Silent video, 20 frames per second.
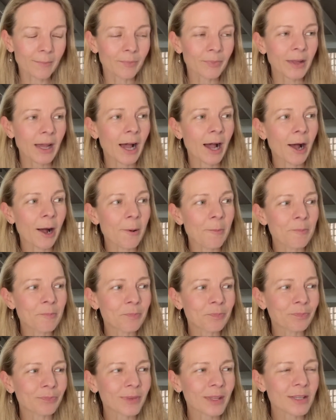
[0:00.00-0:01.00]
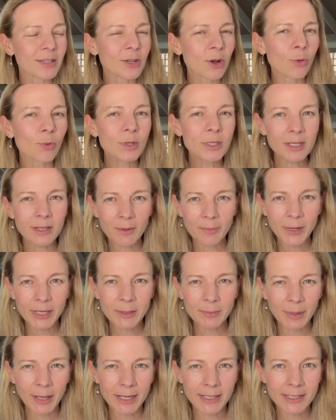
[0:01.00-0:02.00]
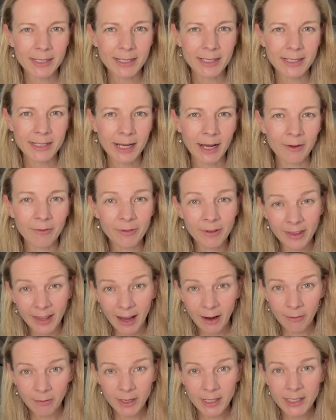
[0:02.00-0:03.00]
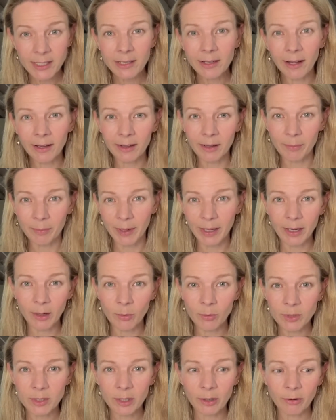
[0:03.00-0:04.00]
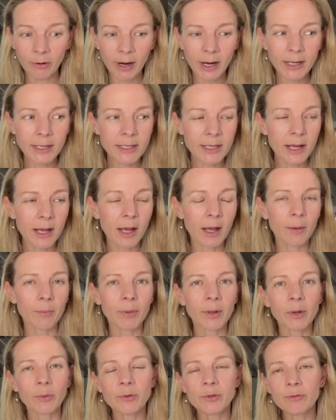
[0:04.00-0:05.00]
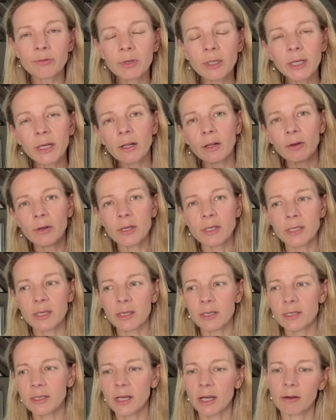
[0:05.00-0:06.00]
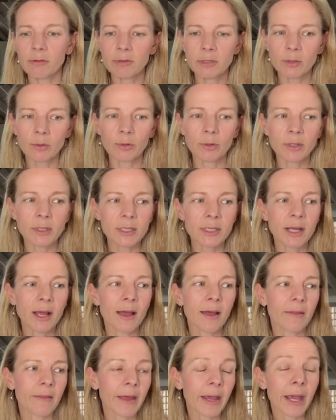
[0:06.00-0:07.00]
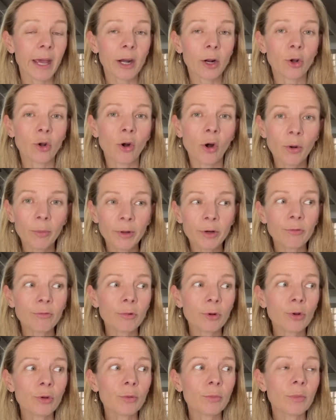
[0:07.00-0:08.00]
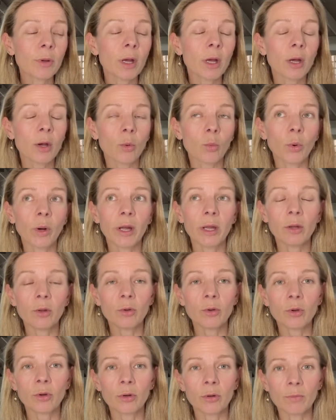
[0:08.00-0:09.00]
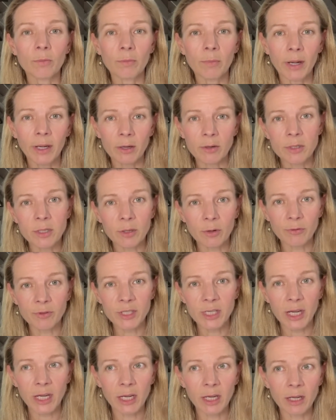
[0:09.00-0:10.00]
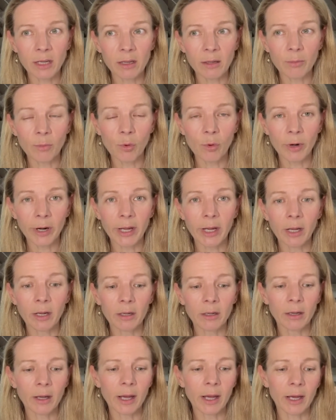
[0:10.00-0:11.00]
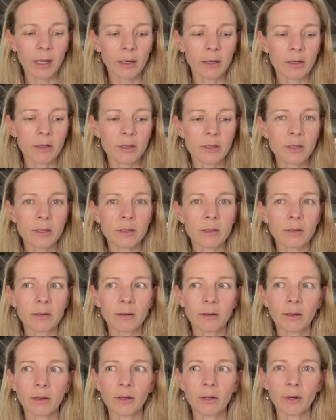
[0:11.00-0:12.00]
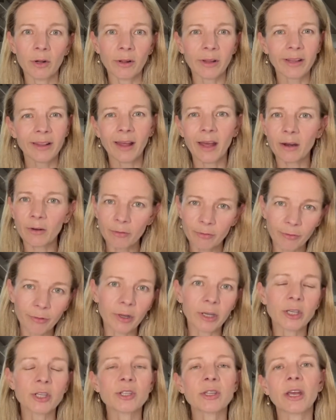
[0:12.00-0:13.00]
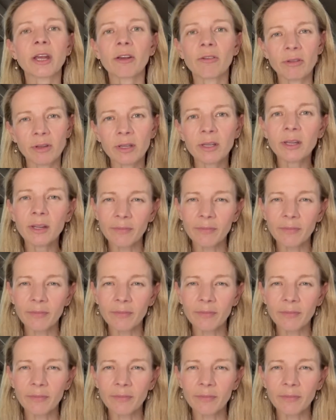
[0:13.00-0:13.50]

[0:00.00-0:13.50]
So it wasn't the best place to stay for that reason. Like, the bedding wasn't great, but it was really close to the ski resorts. They had a common room where you could make yourself tea in the morning, and you know, like they had a fridge there, and